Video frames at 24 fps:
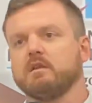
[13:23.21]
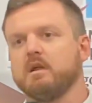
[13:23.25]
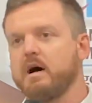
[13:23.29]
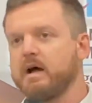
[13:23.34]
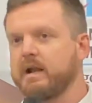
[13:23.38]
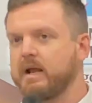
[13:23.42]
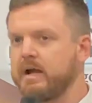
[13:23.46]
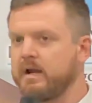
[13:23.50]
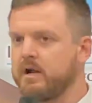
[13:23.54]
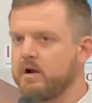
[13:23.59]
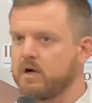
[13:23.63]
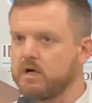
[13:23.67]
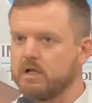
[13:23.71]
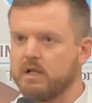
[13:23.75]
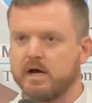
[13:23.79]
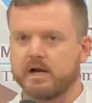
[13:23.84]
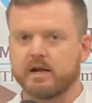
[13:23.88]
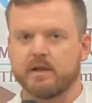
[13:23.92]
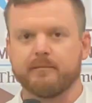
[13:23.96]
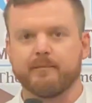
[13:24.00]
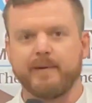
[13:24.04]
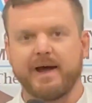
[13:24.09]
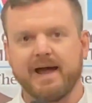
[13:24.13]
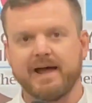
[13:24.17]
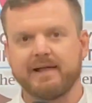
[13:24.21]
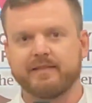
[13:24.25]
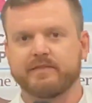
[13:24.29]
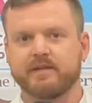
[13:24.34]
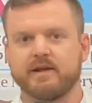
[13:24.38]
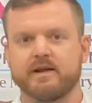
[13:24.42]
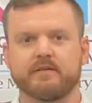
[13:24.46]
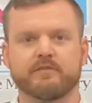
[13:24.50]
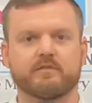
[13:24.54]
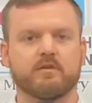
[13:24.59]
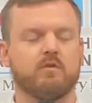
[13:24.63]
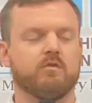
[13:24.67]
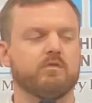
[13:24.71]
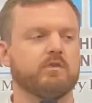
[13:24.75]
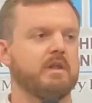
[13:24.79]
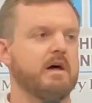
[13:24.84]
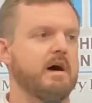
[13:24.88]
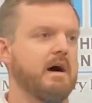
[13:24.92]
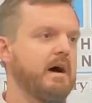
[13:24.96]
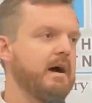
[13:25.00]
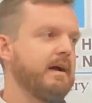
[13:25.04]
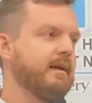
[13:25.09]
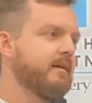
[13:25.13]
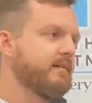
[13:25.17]
Lott? I hear a lot of bad things
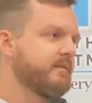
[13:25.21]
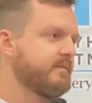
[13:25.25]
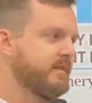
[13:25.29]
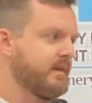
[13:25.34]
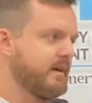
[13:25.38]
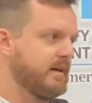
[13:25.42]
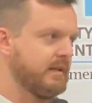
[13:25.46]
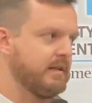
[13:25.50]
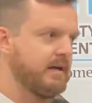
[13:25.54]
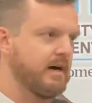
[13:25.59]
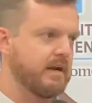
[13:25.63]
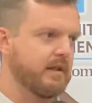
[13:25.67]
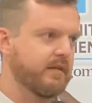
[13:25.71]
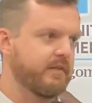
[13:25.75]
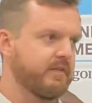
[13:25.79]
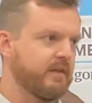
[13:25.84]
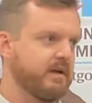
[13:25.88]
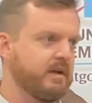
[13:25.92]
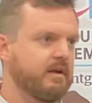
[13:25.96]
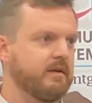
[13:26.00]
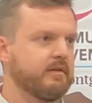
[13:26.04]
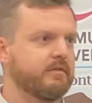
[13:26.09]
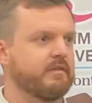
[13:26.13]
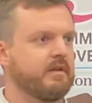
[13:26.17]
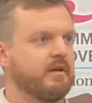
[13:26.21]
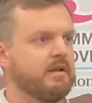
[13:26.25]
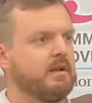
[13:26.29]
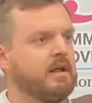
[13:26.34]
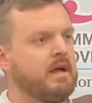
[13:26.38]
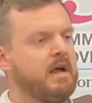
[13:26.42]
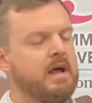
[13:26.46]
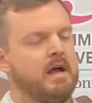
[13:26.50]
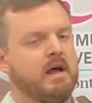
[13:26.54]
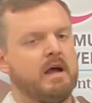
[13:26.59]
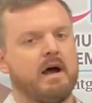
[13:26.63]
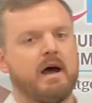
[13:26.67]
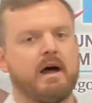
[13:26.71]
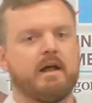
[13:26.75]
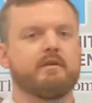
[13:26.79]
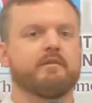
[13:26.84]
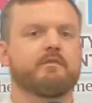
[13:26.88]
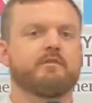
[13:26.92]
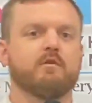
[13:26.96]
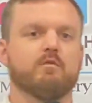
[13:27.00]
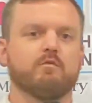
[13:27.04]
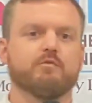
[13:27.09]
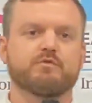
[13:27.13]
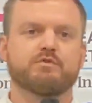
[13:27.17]
online. I see a lot of things that I
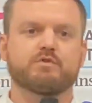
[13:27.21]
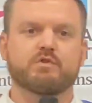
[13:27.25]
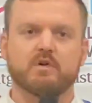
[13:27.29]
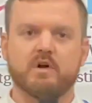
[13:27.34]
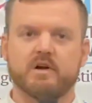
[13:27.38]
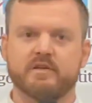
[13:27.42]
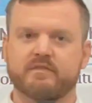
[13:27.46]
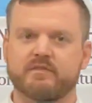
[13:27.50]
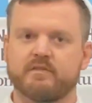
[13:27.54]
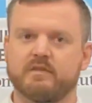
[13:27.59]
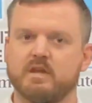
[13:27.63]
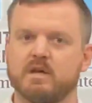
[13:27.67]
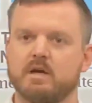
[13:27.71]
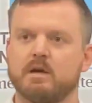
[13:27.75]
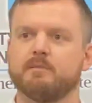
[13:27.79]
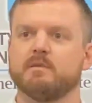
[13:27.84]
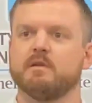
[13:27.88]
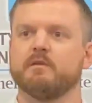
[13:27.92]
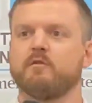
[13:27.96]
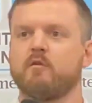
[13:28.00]
just don't trust them.